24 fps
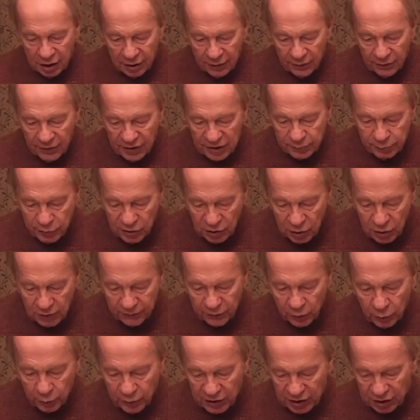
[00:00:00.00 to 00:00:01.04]
this
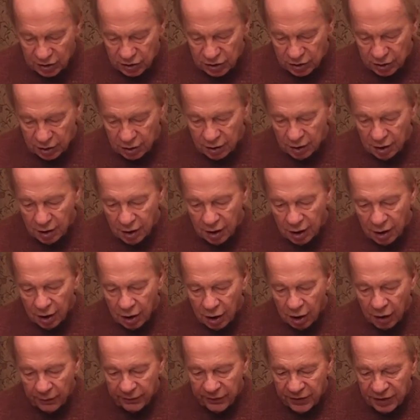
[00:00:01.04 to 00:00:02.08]
beautiful picture
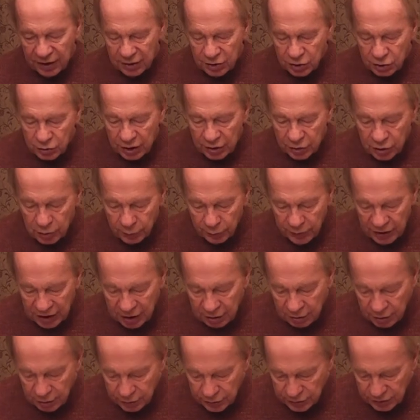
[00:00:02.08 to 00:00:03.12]
of the stretcher
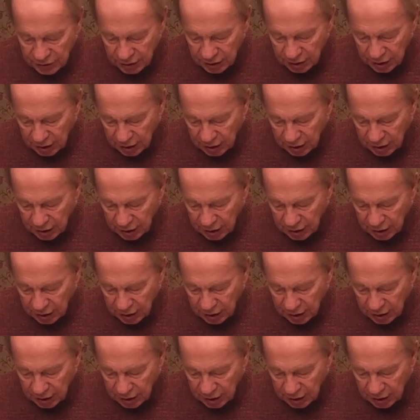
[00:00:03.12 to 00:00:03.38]
bearers